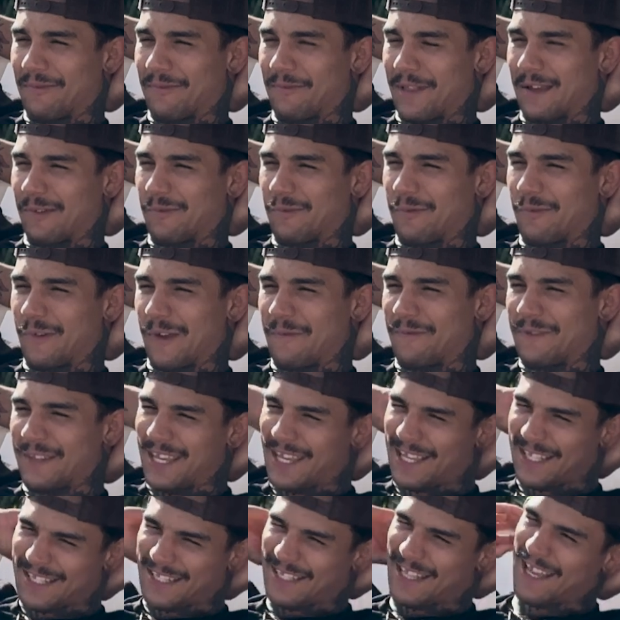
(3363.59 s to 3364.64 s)
from like
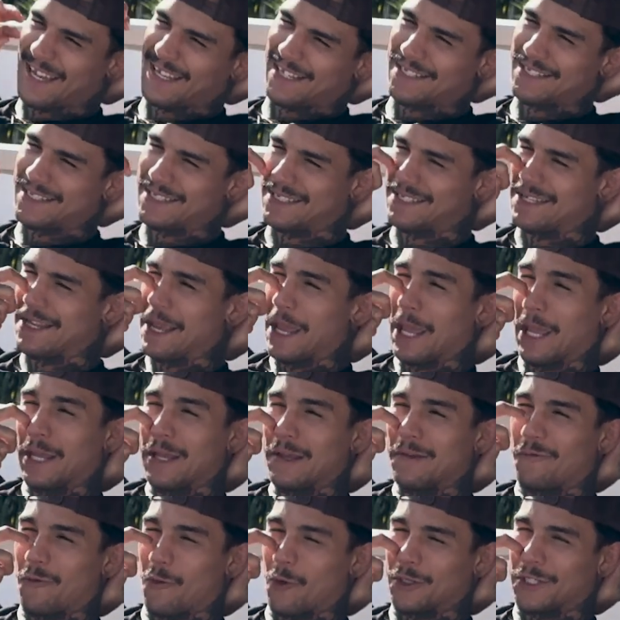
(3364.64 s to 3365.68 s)
15 to like
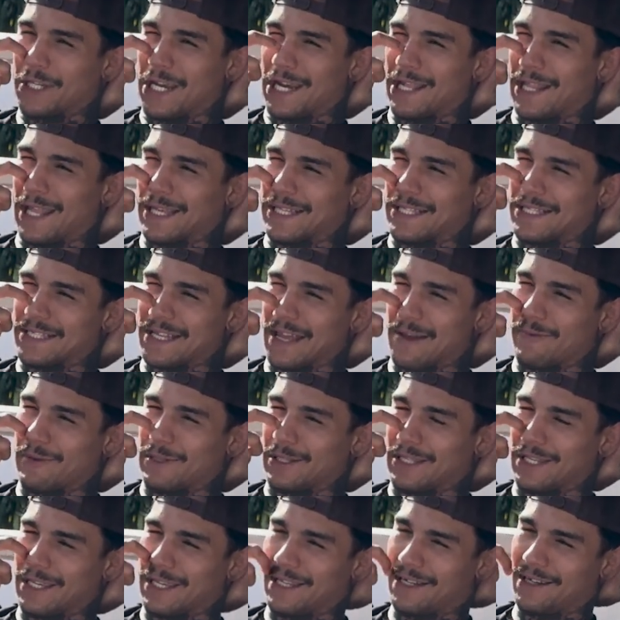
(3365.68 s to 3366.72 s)
14 to like
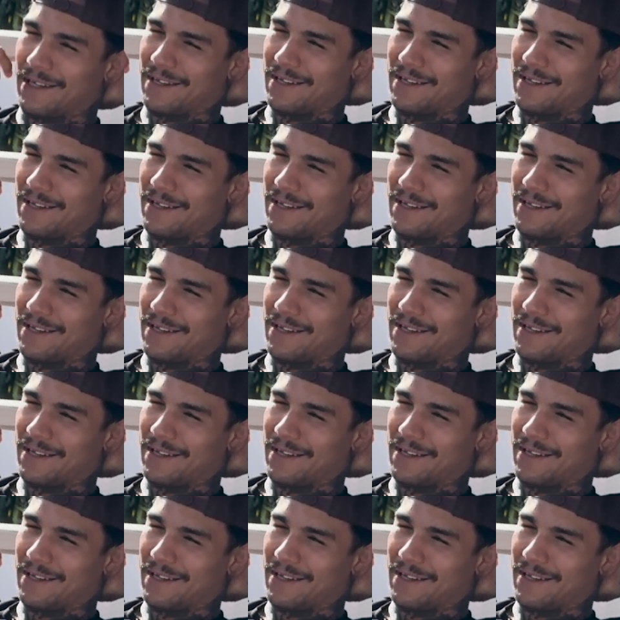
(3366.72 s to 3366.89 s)
17.